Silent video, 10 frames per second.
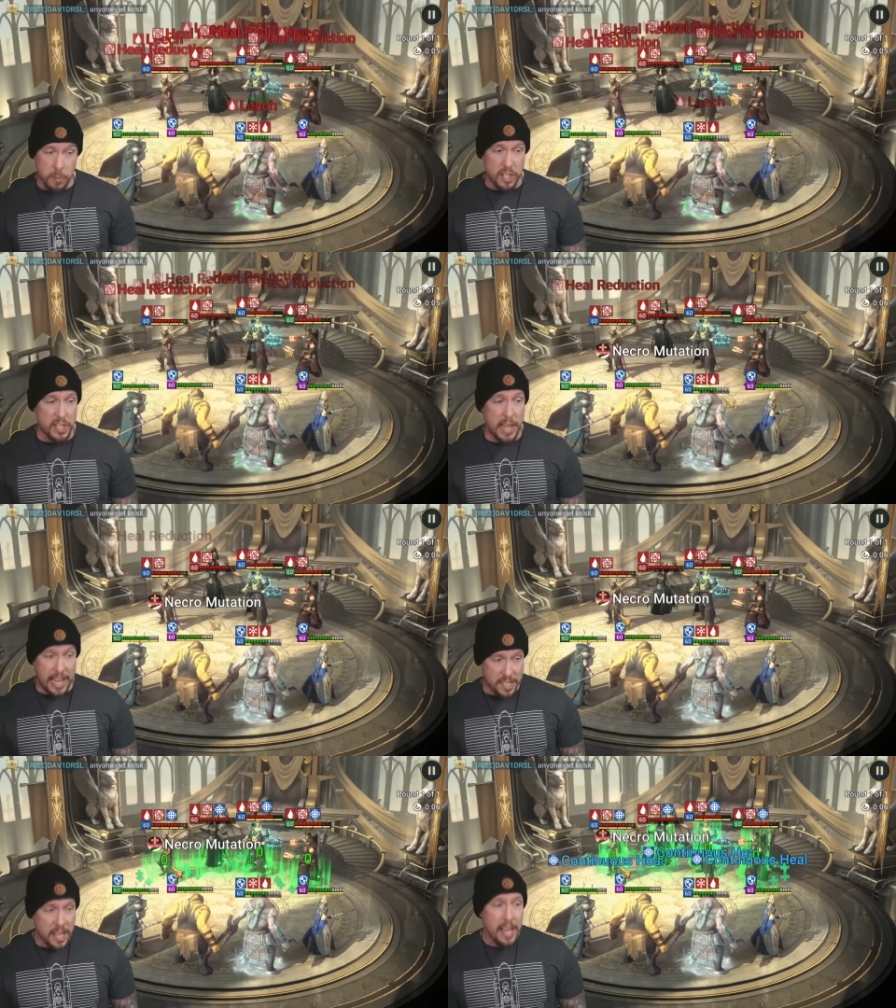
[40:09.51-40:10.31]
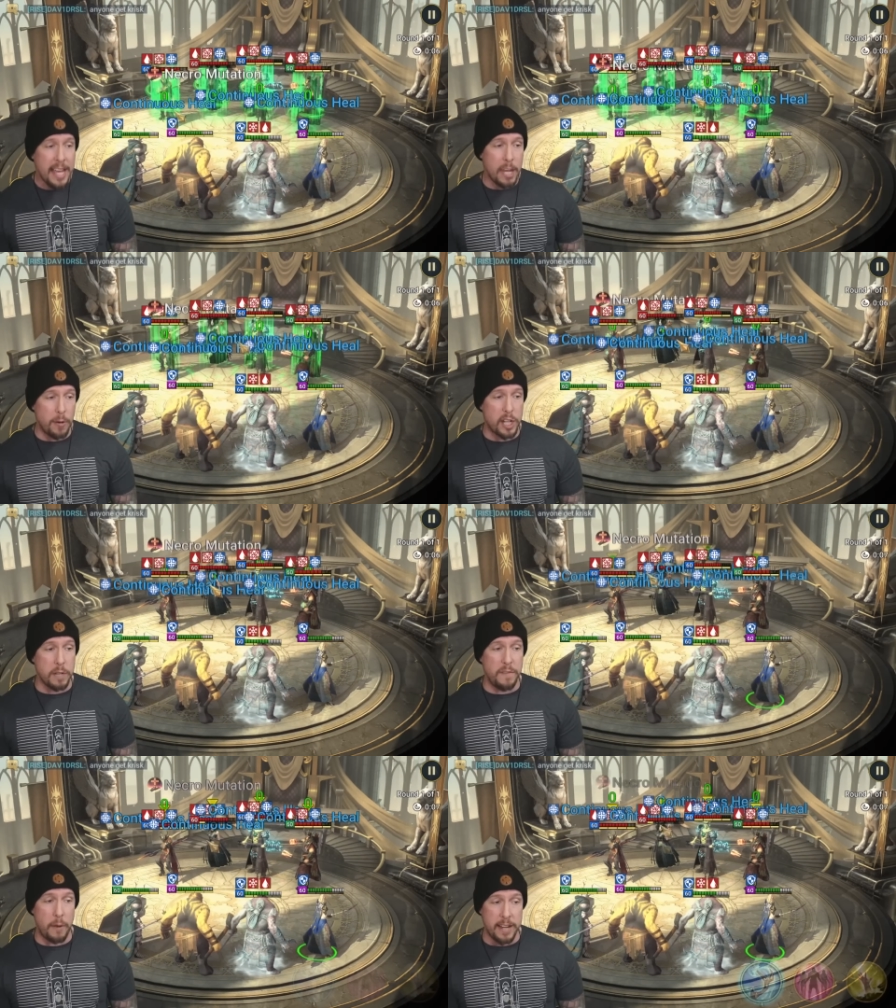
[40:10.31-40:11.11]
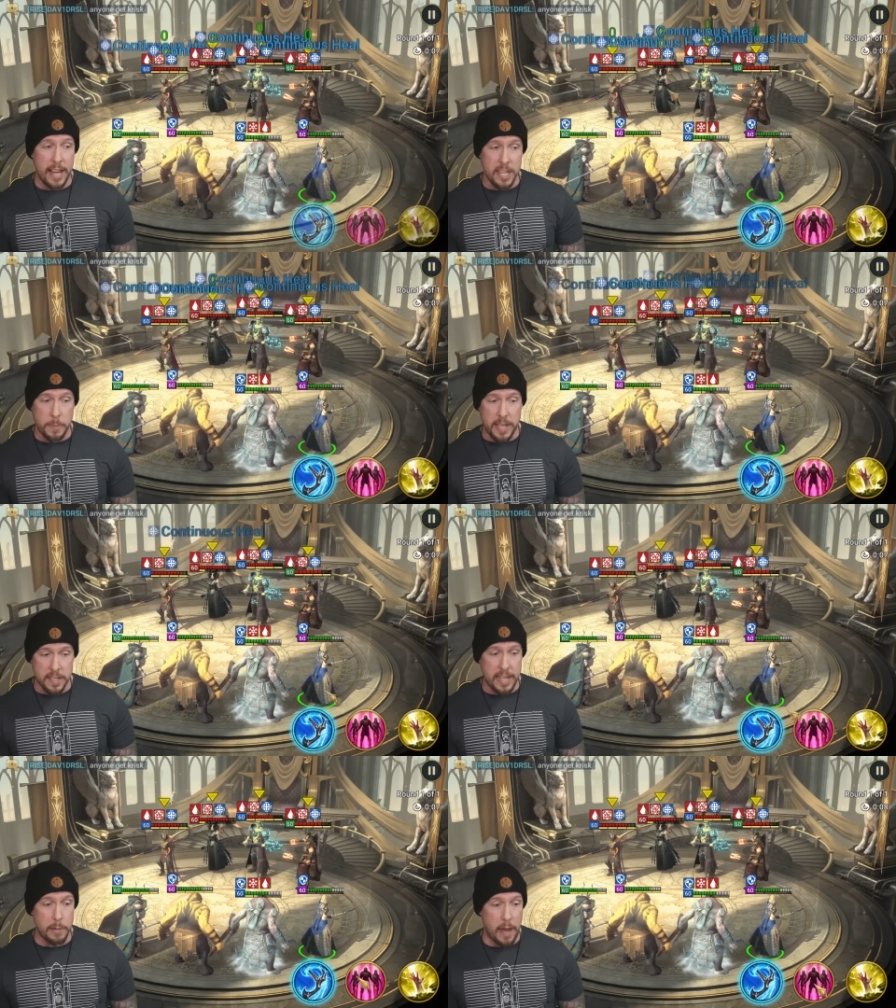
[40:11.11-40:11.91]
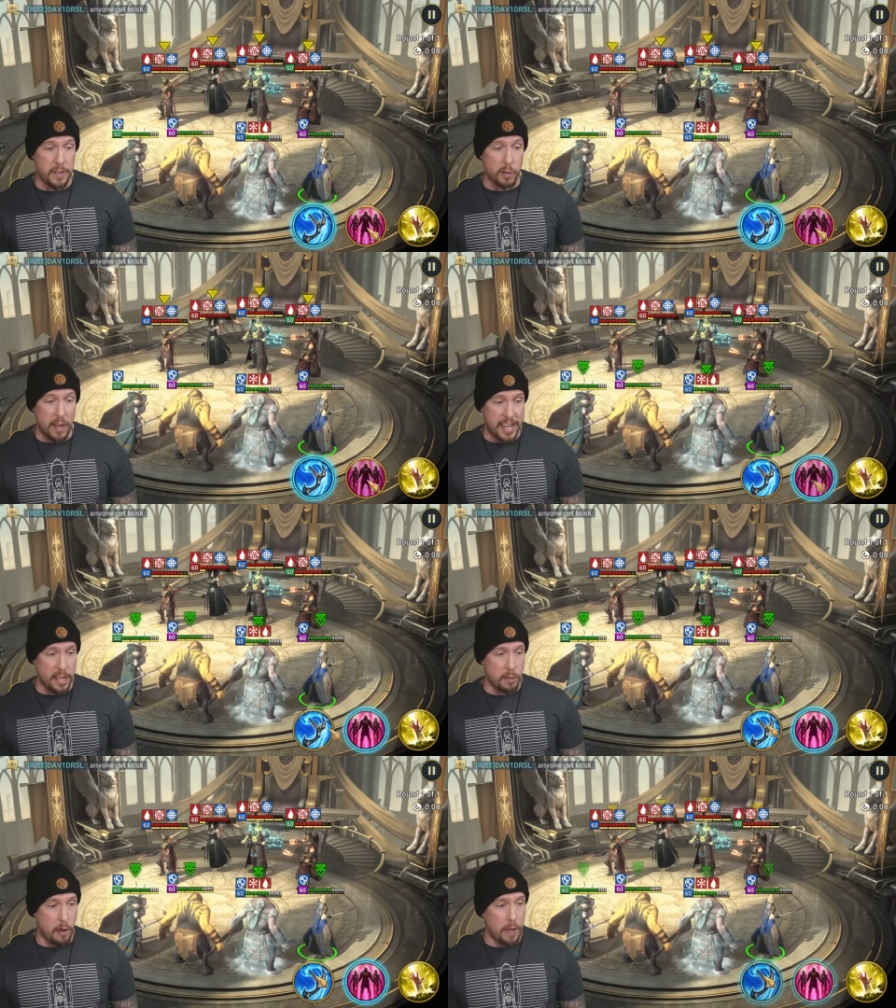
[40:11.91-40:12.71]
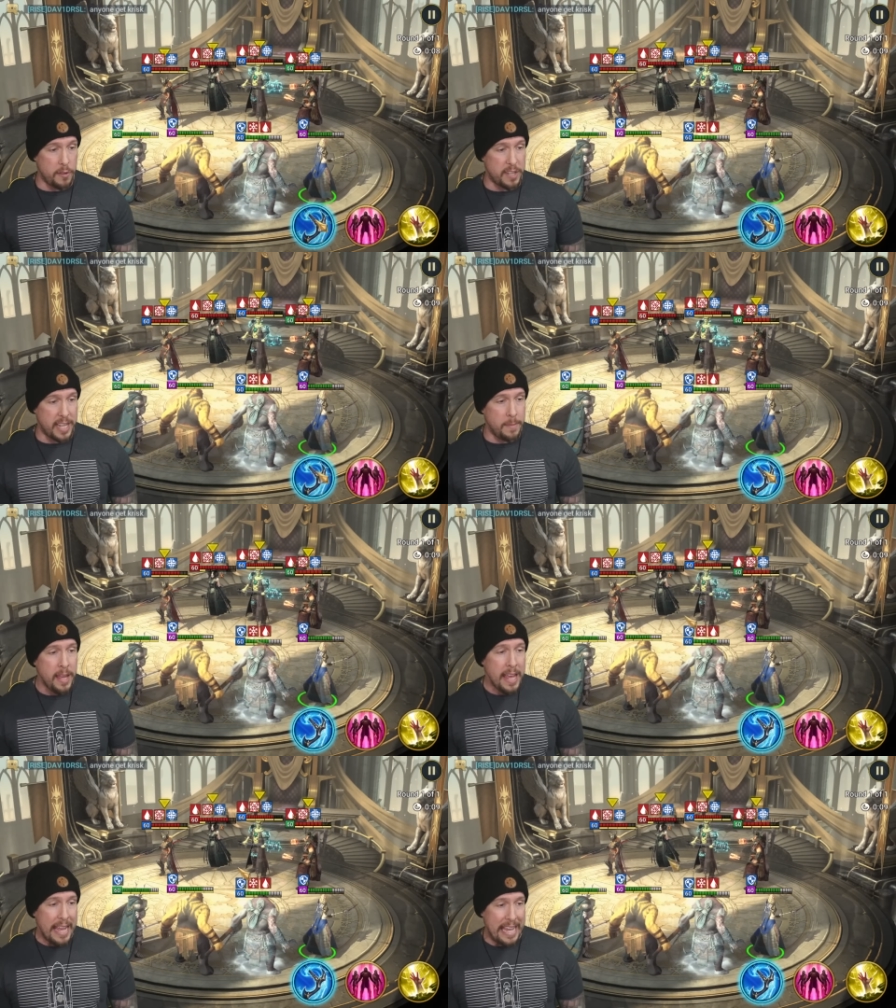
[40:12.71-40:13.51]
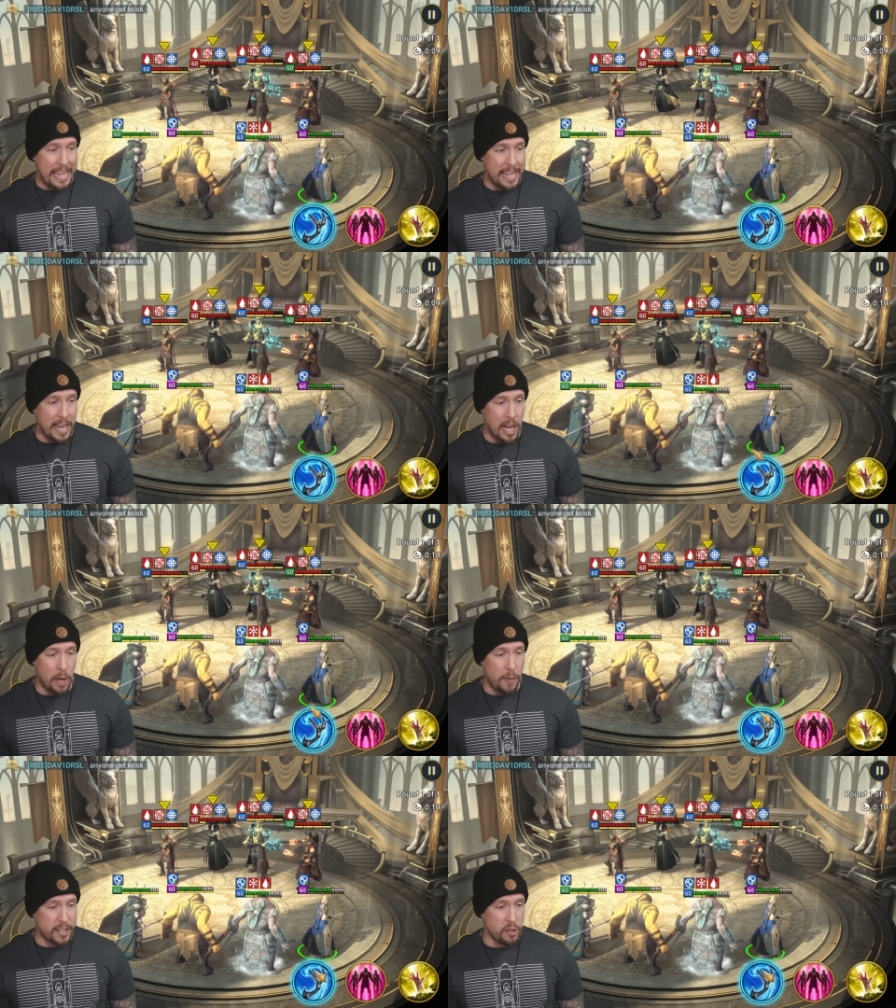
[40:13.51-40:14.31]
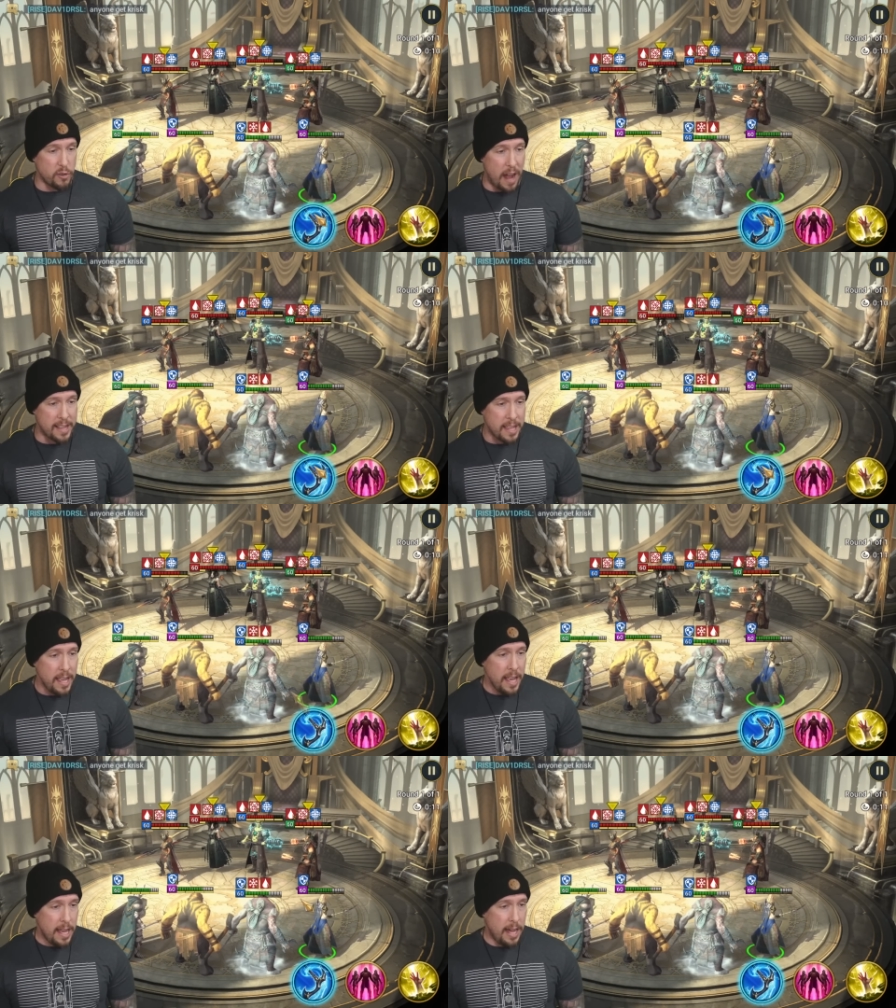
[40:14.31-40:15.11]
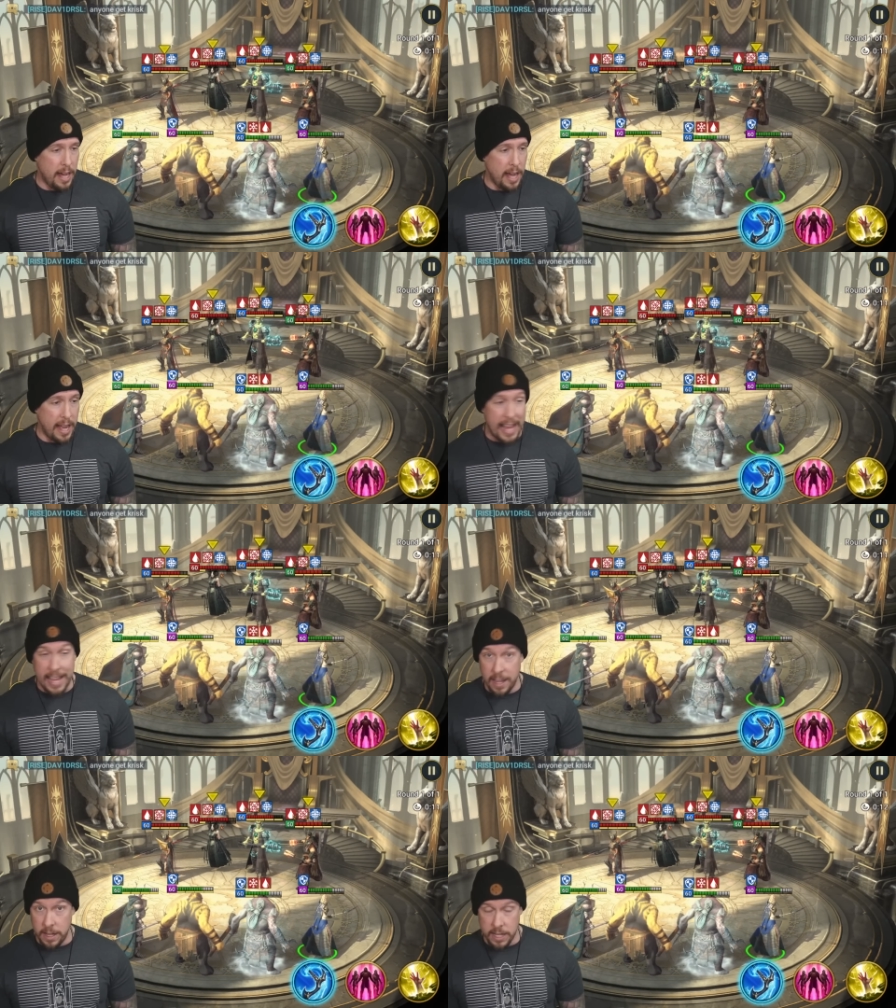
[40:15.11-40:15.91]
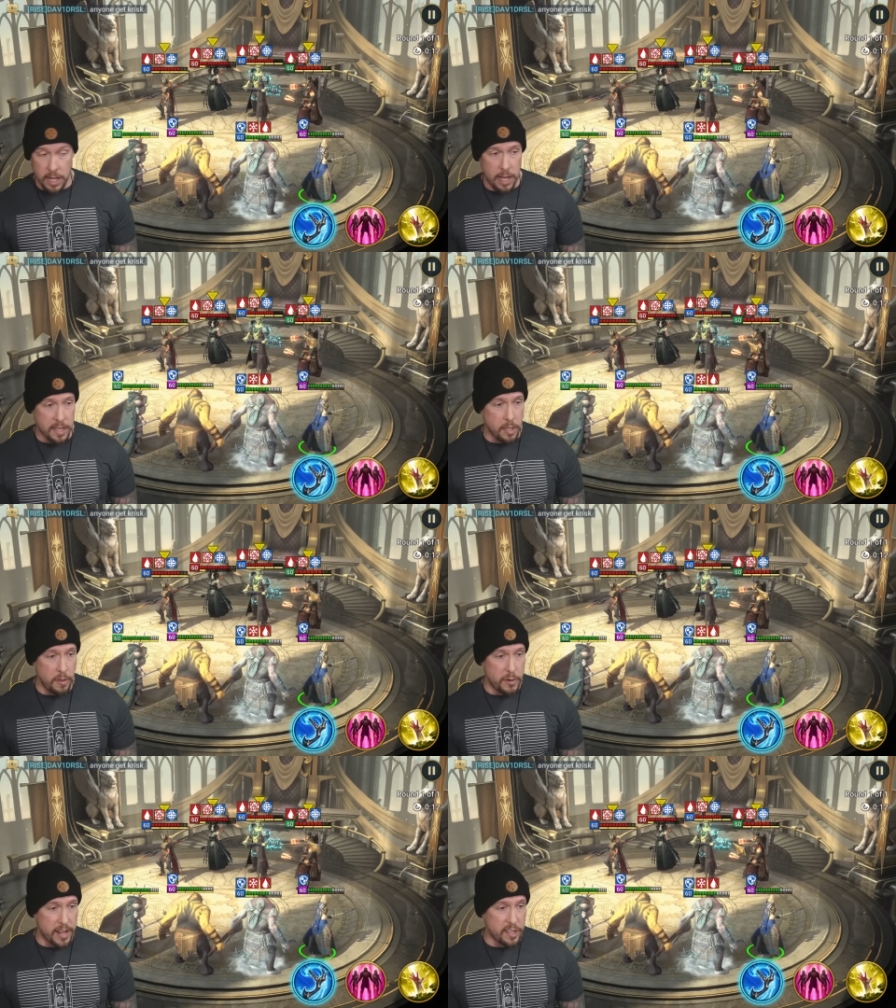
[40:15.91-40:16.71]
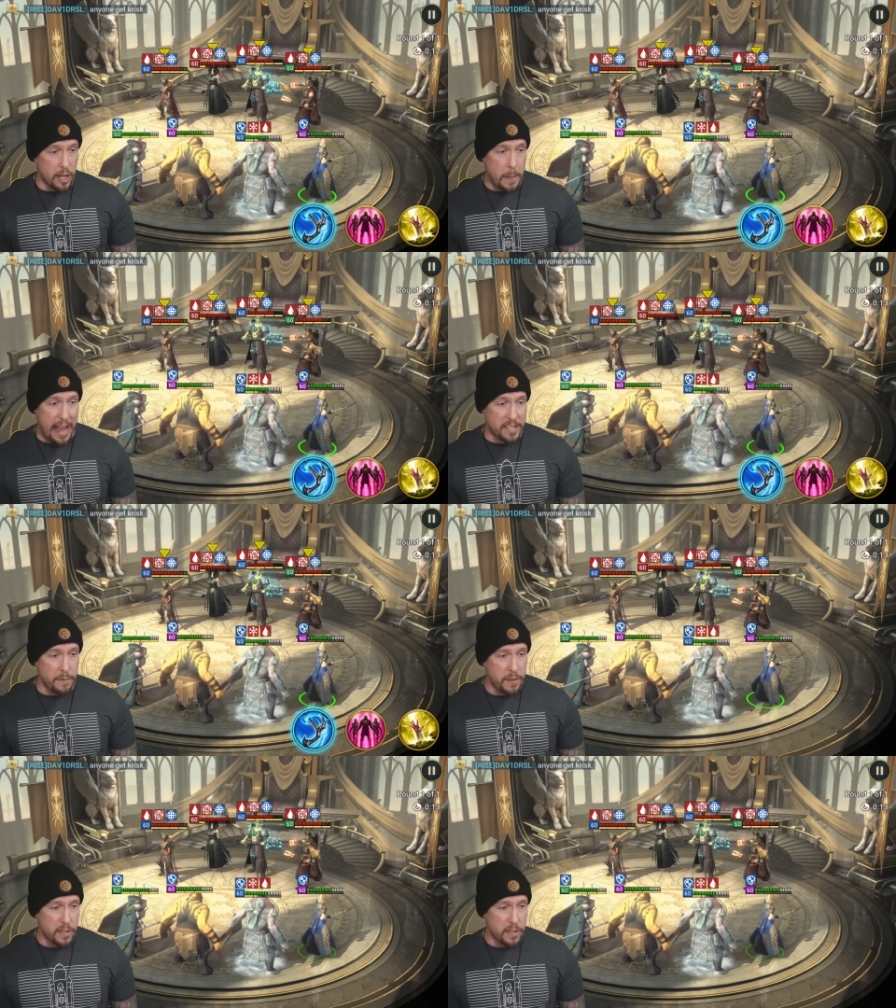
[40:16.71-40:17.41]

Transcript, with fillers: which is nice. Heal reduction, very nice, because they do have a great healer on their team in Rector Droth and Syl the Drakes on her passive.